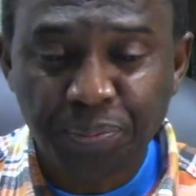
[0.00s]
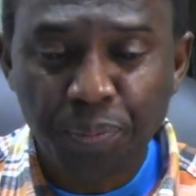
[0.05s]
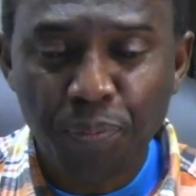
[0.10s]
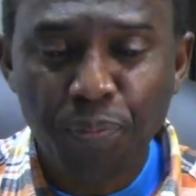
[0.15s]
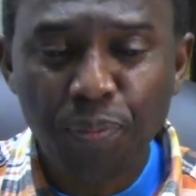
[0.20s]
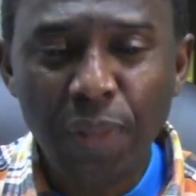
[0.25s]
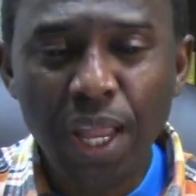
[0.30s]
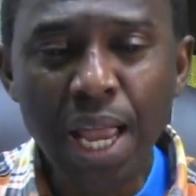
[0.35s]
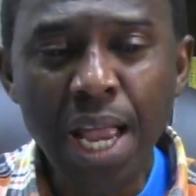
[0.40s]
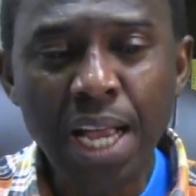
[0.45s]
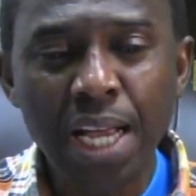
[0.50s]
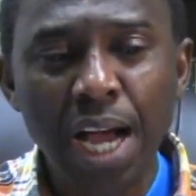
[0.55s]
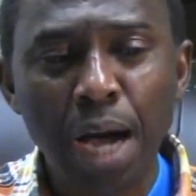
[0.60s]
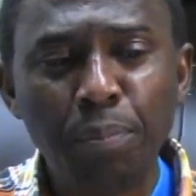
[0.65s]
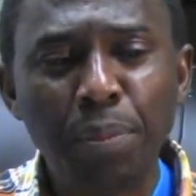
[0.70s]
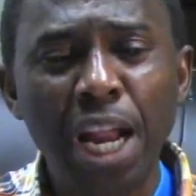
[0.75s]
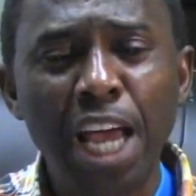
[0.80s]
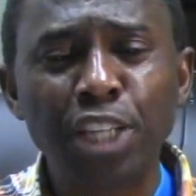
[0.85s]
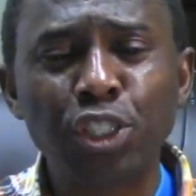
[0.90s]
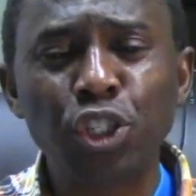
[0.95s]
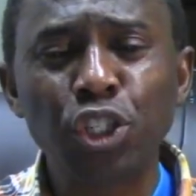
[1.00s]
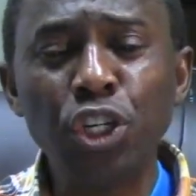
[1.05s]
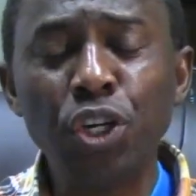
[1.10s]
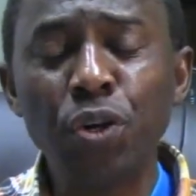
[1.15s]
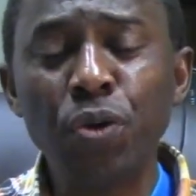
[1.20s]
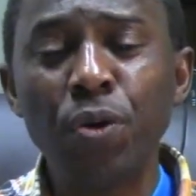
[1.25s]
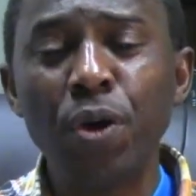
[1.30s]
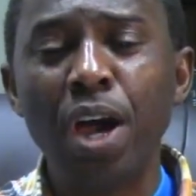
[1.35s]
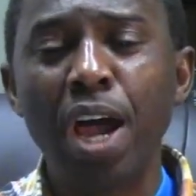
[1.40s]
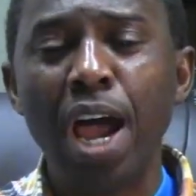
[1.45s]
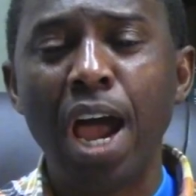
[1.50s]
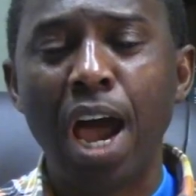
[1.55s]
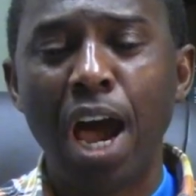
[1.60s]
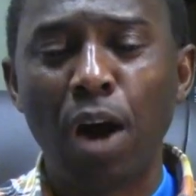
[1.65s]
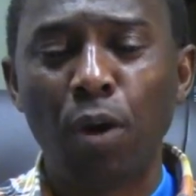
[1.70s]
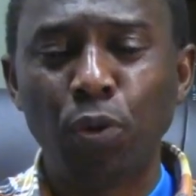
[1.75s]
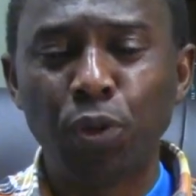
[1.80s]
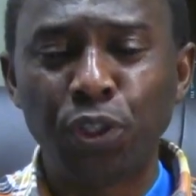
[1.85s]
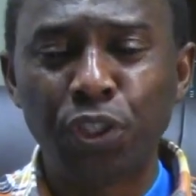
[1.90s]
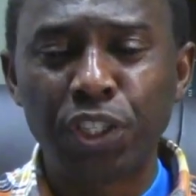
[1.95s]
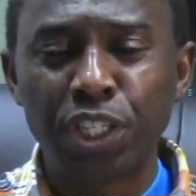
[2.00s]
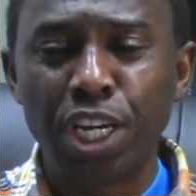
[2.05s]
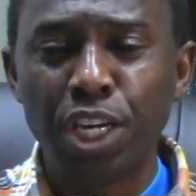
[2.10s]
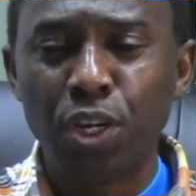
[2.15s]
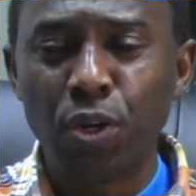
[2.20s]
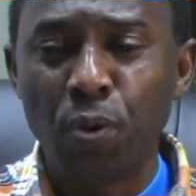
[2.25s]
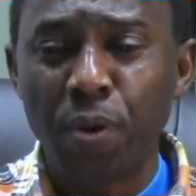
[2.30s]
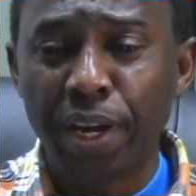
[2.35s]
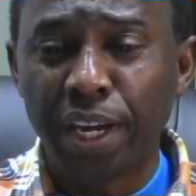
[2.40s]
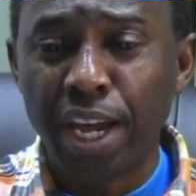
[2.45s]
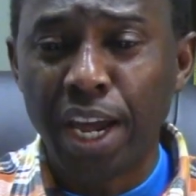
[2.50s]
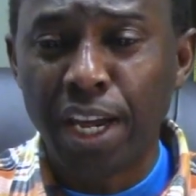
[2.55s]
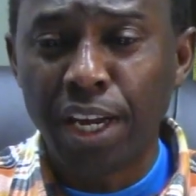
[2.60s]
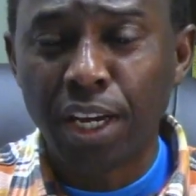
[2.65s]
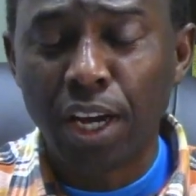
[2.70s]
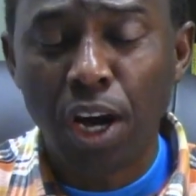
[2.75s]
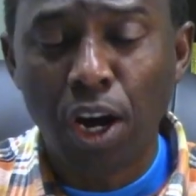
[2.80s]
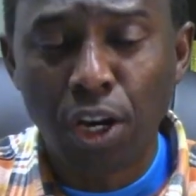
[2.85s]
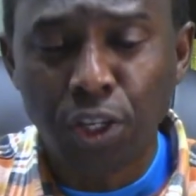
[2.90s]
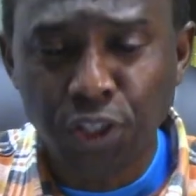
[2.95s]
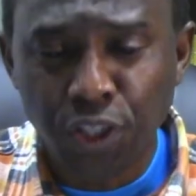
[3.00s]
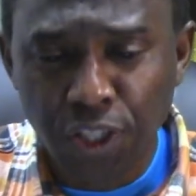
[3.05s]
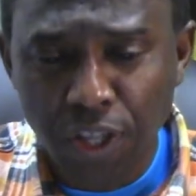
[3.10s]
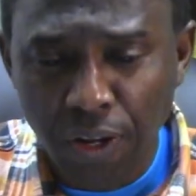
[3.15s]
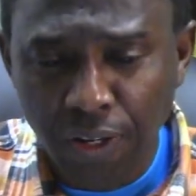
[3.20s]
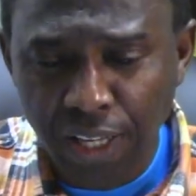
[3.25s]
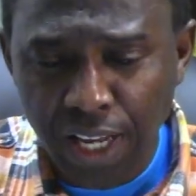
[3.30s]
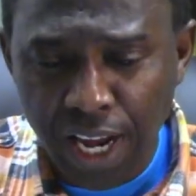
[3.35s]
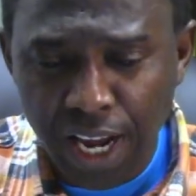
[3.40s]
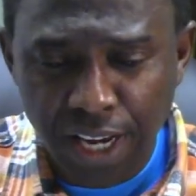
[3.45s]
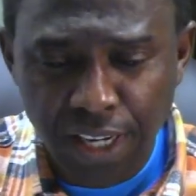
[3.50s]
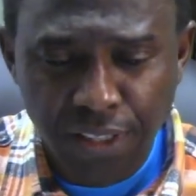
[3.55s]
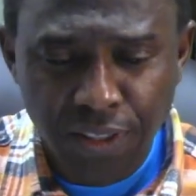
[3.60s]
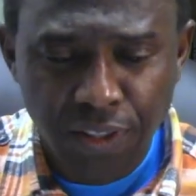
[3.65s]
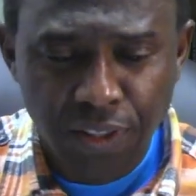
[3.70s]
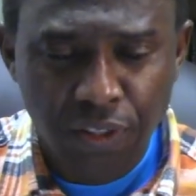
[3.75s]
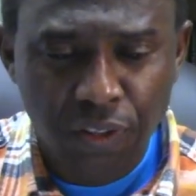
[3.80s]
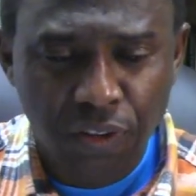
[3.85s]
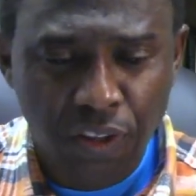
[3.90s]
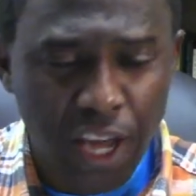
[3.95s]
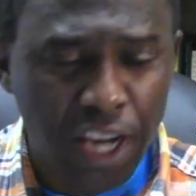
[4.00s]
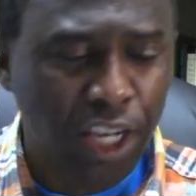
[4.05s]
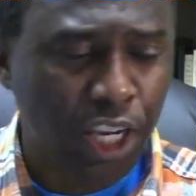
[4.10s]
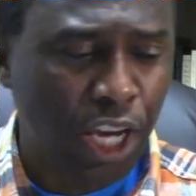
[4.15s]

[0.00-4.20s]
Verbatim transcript: God bless you, and we'll see you again on Sunday. Thank you.